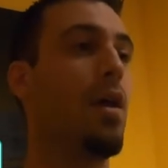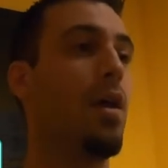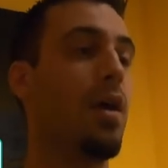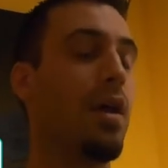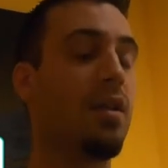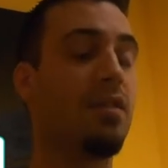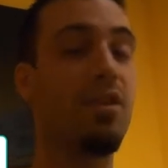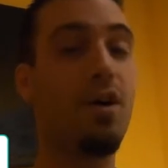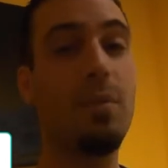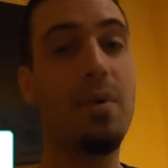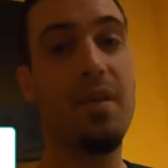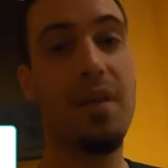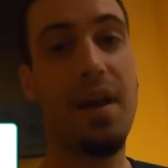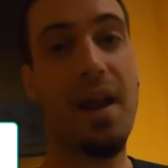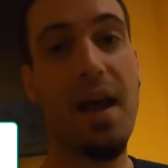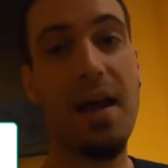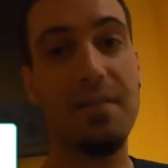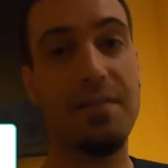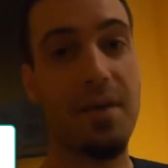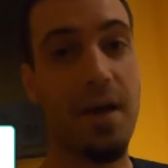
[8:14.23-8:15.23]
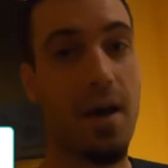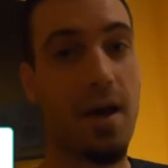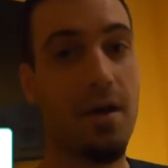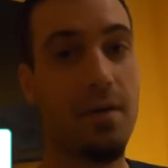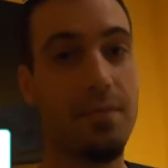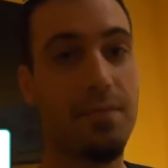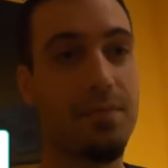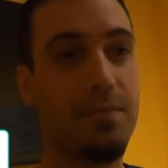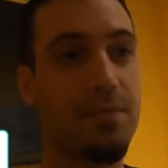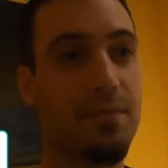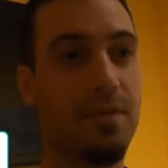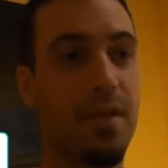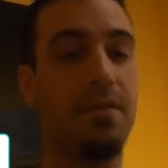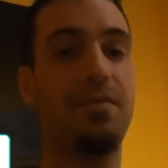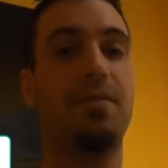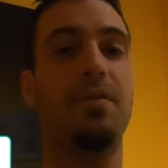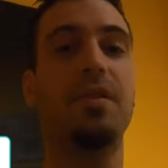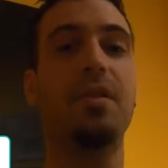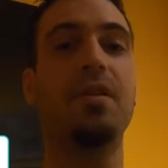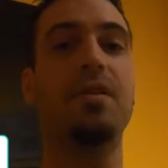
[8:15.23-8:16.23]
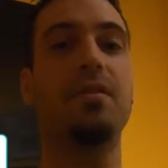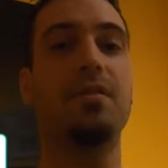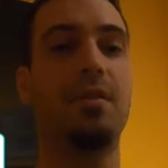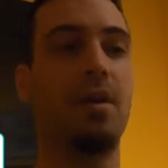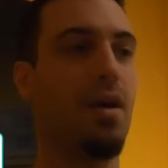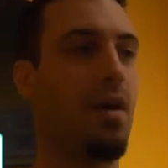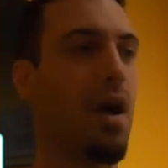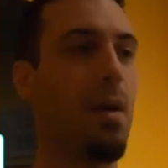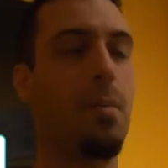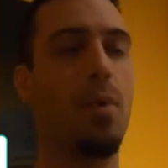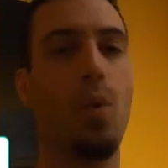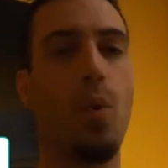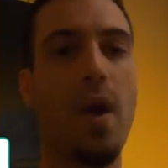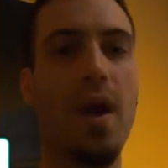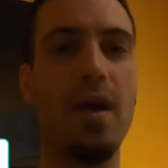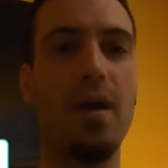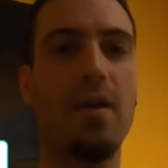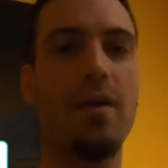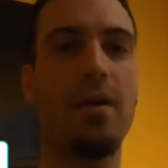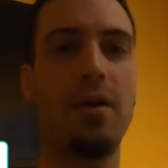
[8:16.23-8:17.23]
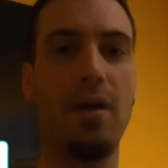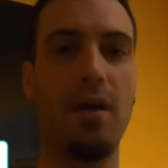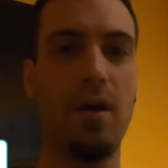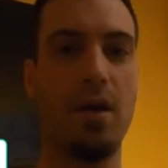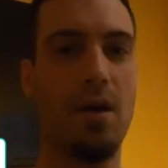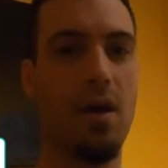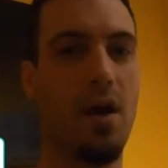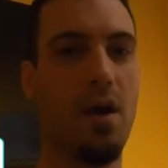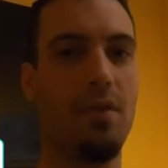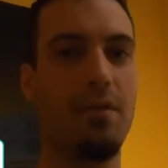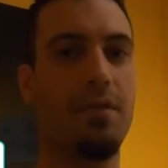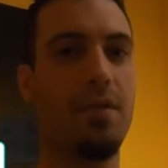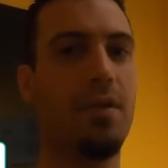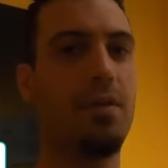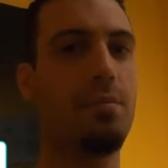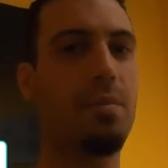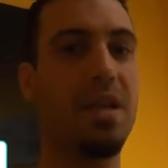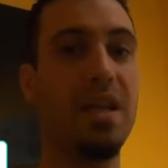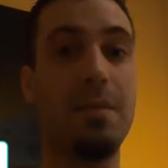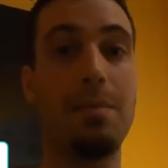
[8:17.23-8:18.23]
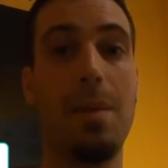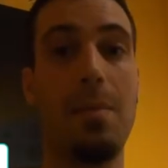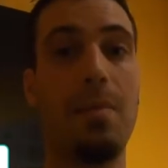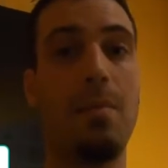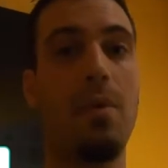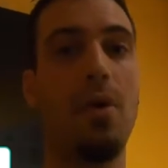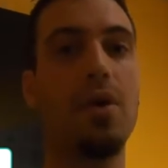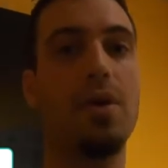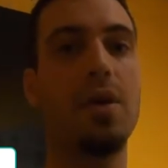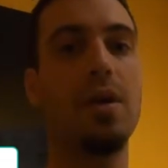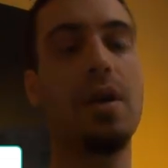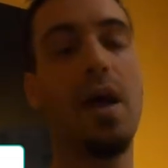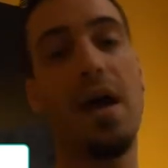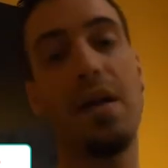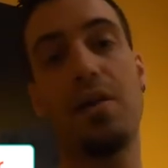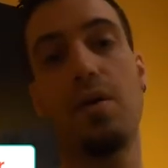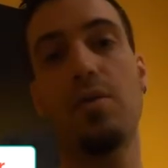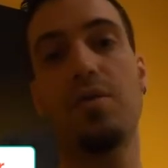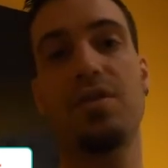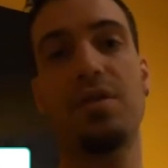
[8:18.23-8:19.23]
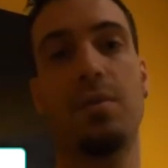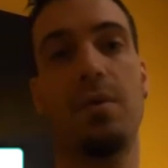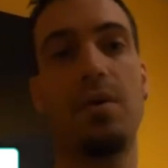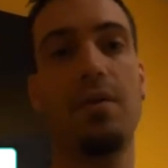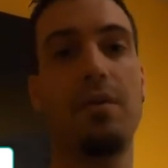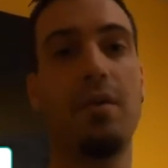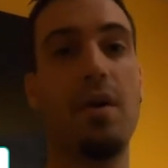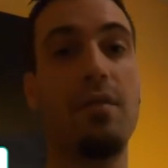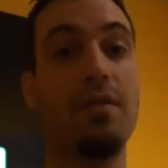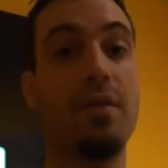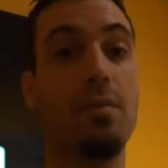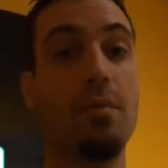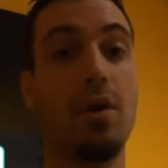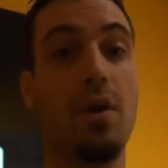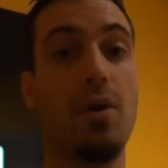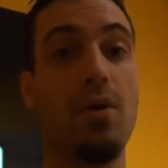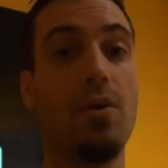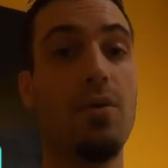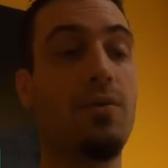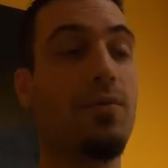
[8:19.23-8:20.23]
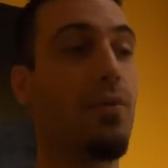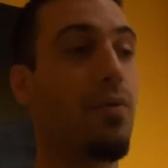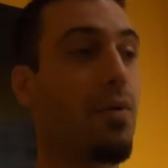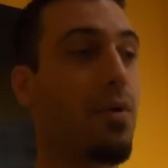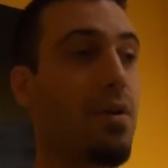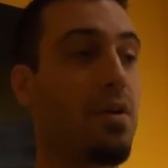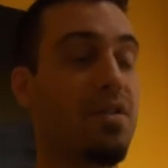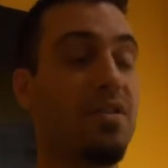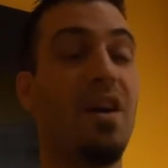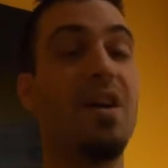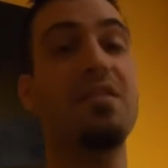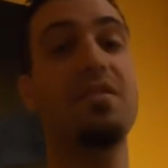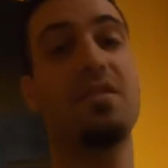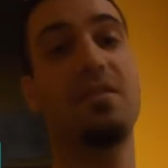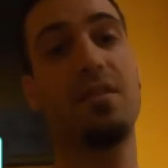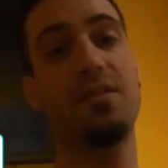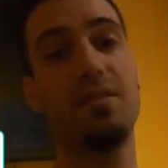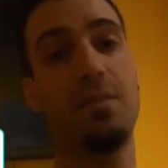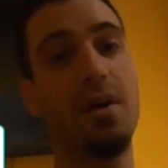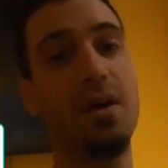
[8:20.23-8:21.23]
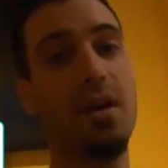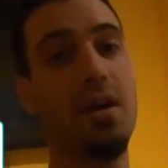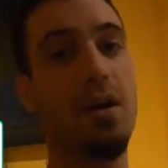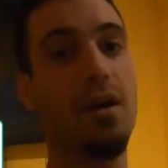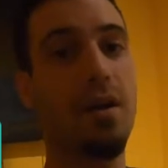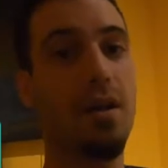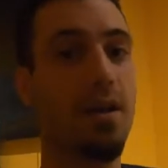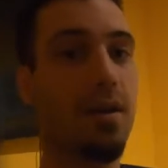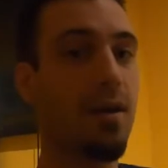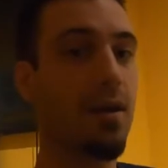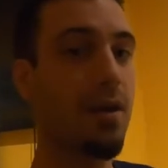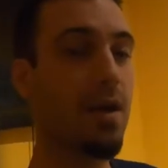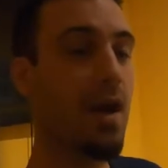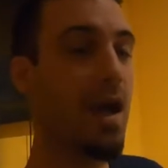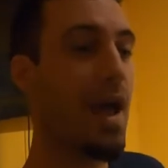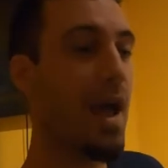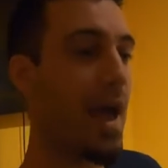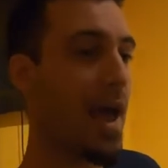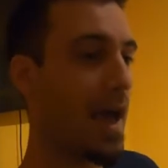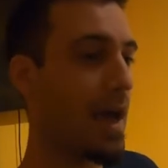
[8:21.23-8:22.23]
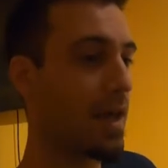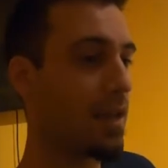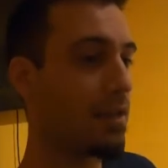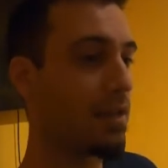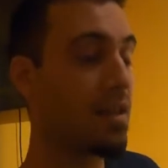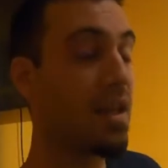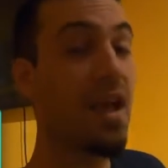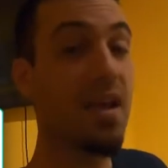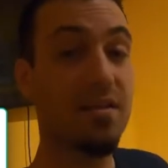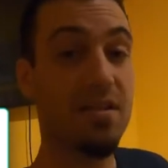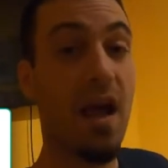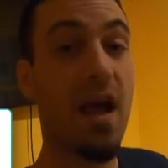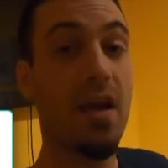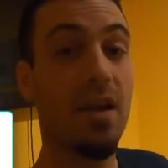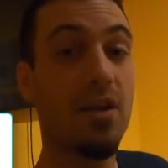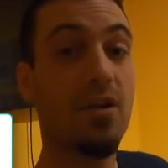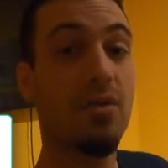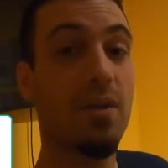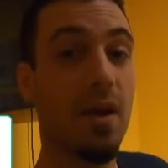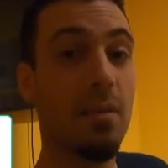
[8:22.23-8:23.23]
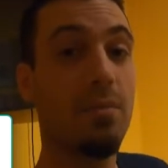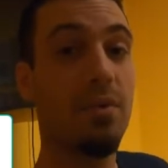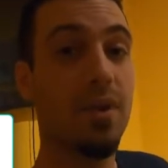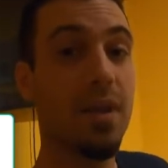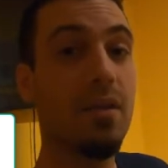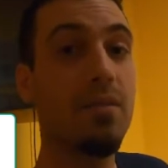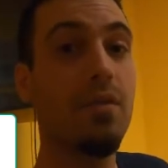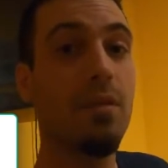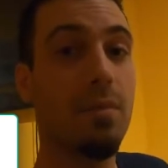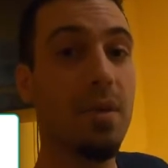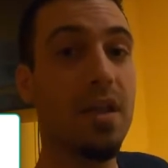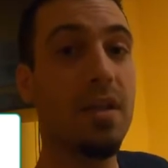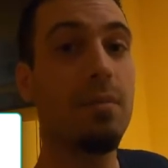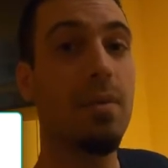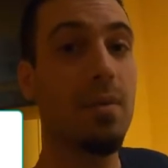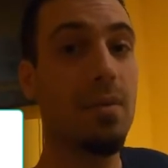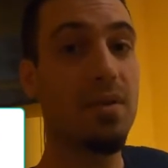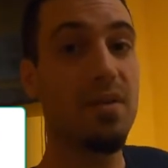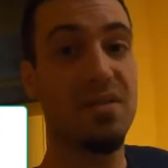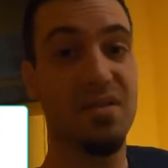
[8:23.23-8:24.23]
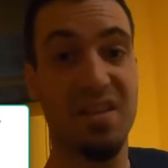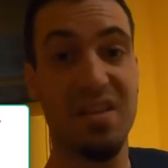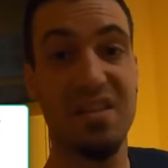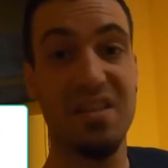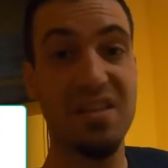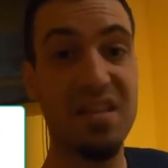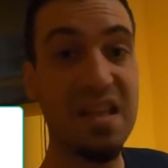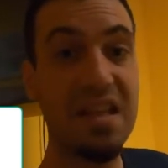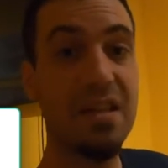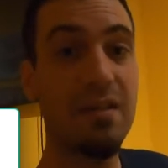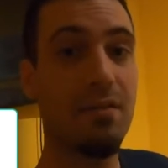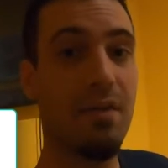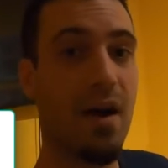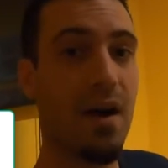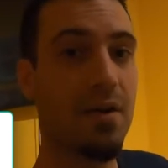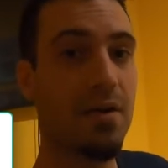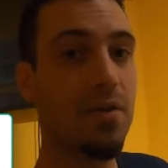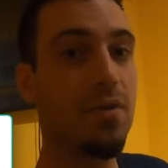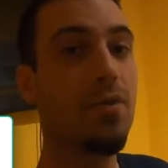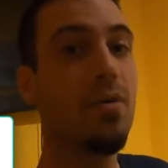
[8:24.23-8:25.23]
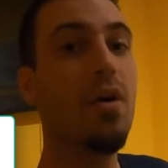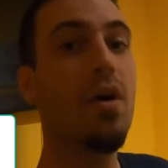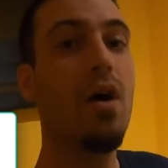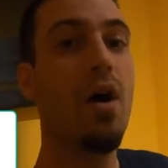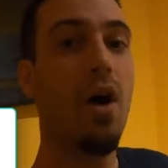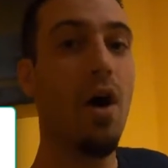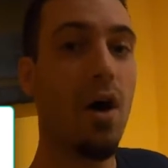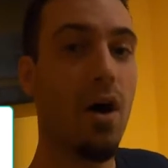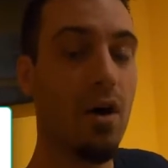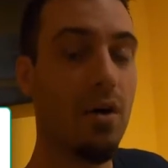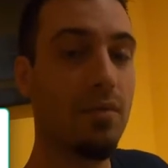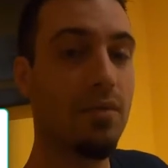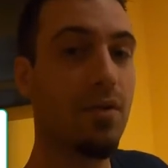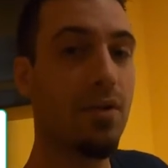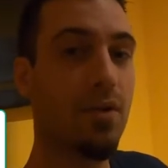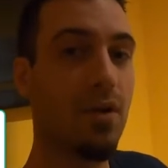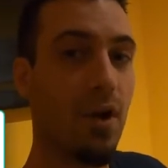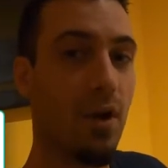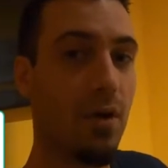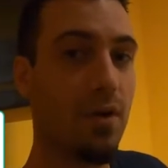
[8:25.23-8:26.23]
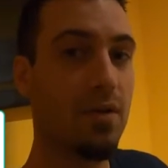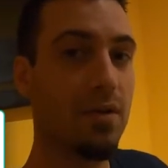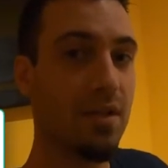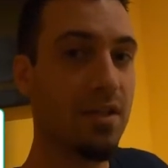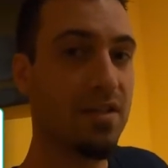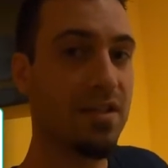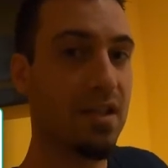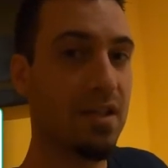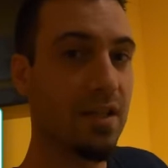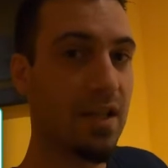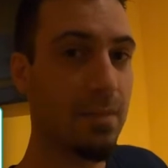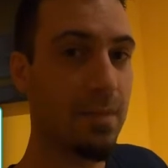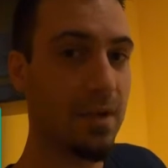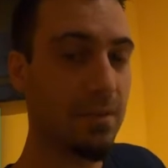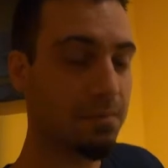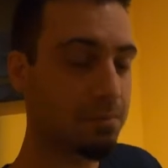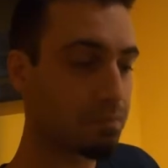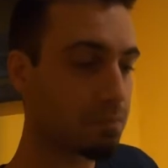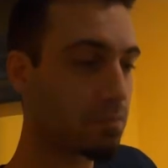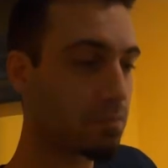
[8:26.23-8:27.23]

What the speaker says: He told me that I'm aware of the Beanie Baby market. I know some of them go for tons and tons of money on here. And yes, I agree. I believe your Beanie Baby does exceed the value of your current listing limit.